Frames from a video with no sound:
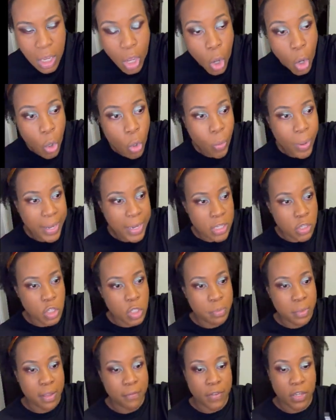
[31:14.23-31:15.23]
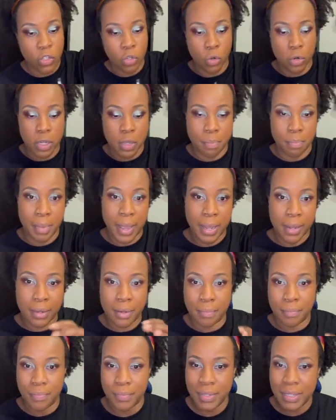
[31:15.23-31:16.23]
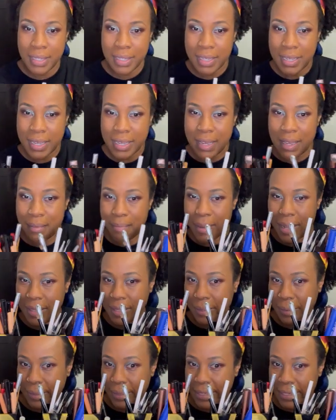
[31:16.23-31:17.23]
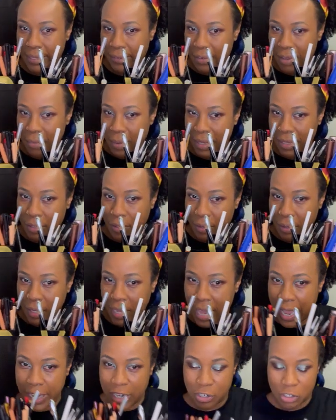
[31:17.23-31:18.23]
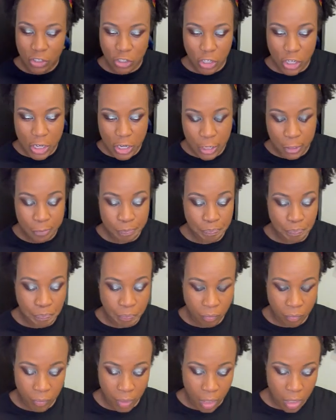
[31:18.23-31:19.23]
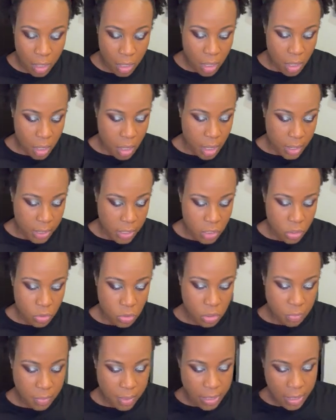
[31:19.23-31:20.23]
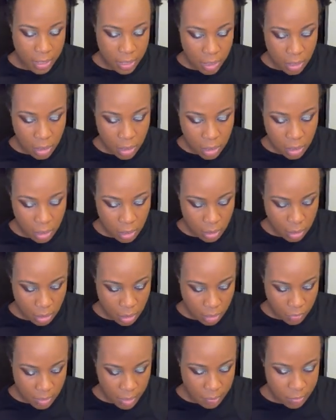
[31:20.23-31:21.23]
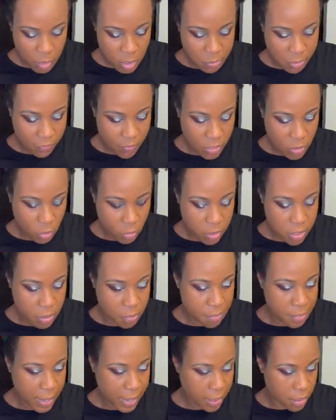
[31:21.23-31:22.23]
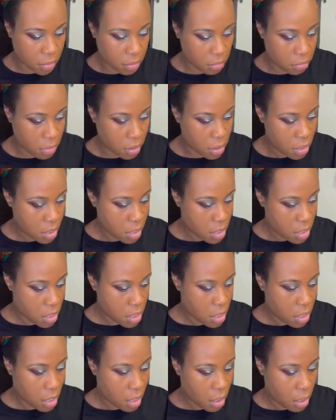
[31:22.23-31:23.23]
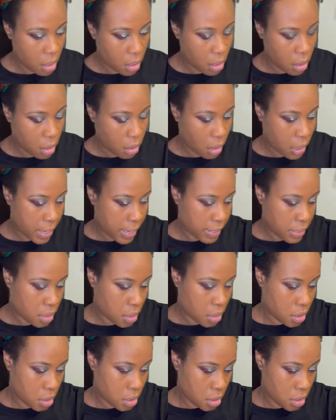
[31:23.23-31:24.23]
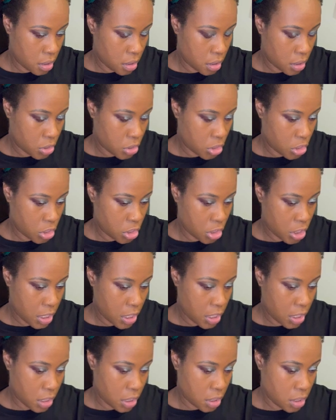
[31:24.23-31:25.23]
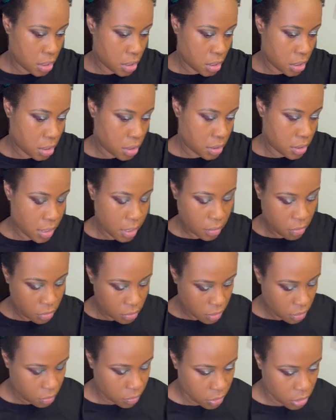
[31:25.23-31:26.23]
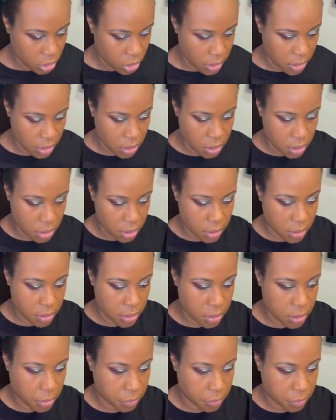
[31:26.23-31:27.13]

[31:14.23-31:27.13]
Oh, I can use my Victoria Beckham. My little diva, my little liners are here. I think I'm gonna use my Victoria Beckham liner in the shade. What shade is this?